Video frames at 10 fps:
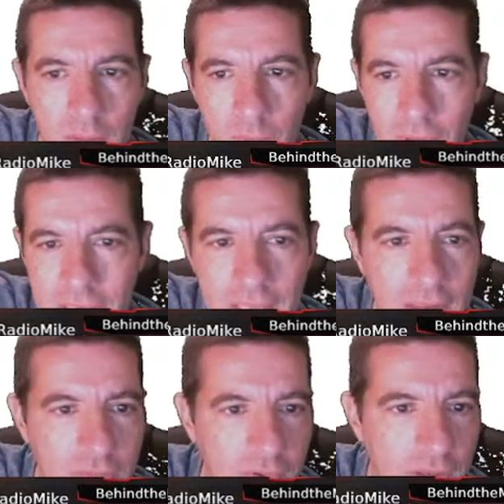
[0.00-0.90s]
Why can't
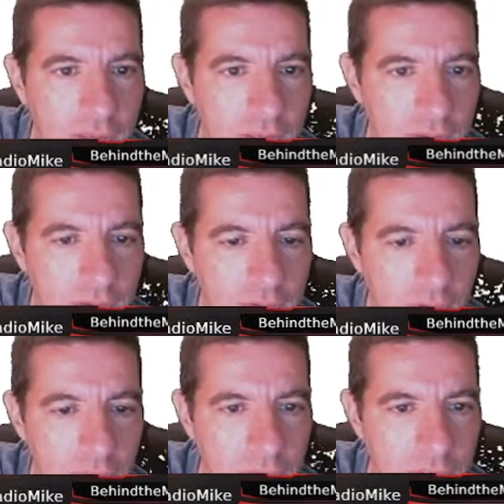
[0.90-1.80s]
I find
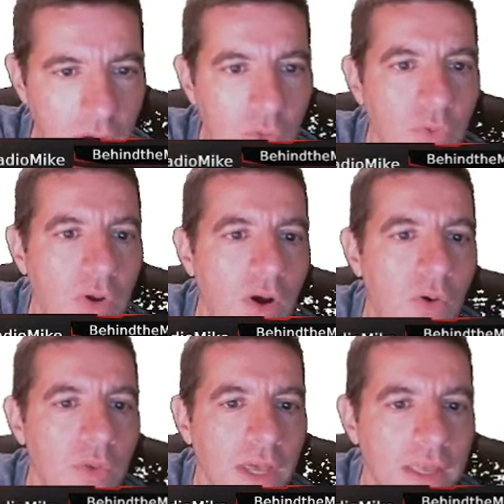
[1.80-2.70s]
complete?
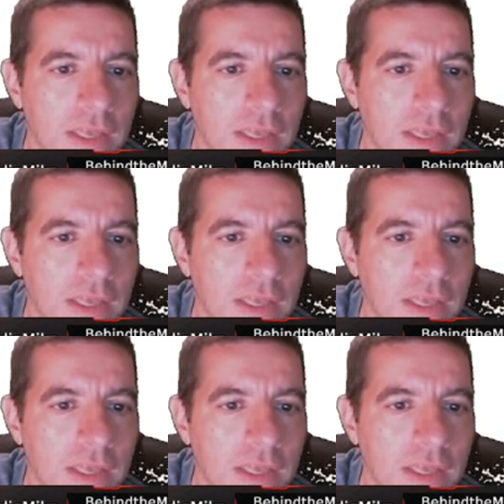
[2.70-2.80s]
Oh yeah.